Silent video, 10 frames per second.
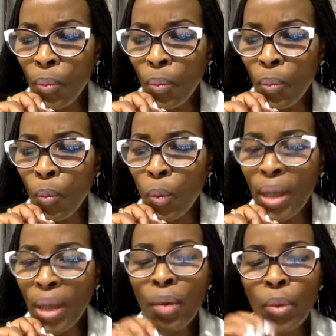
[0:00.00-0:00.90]

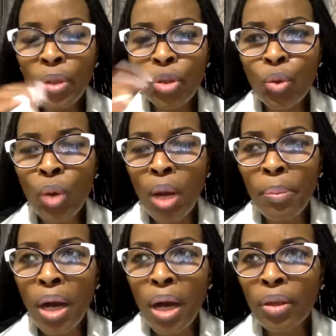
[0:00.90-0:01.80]
what can we do
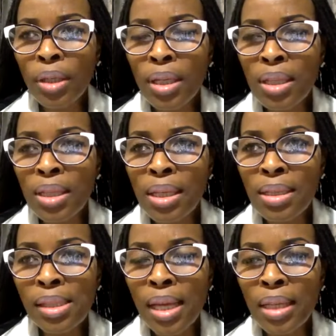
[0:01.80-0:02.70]
about
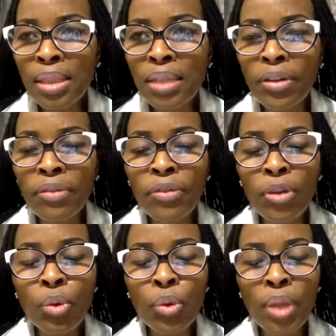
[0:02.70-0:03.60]
this negative
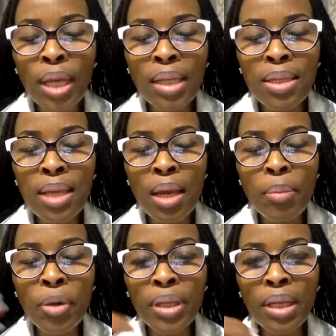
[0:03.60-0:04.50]
review that is there
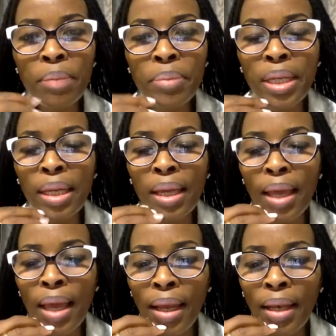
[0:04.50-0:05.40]
about the company
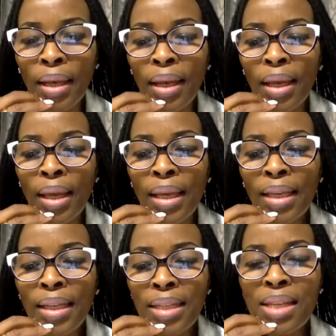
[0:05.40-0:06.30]
and
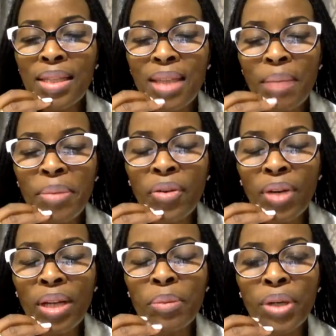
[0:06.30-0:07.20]
he said something
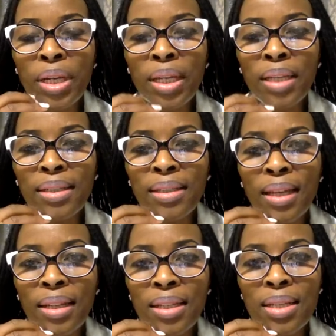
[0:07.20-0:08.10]
really brilliant
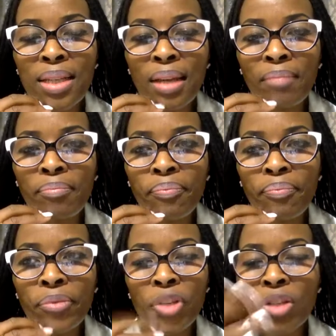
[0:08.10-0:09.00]
and he just said
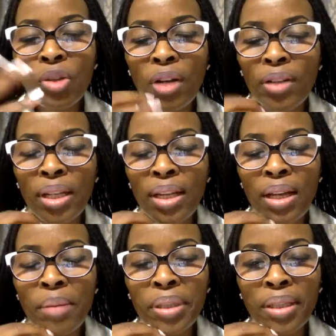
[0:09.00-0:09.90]
just call out any
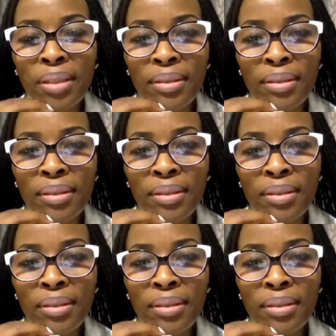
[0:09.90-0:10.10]
company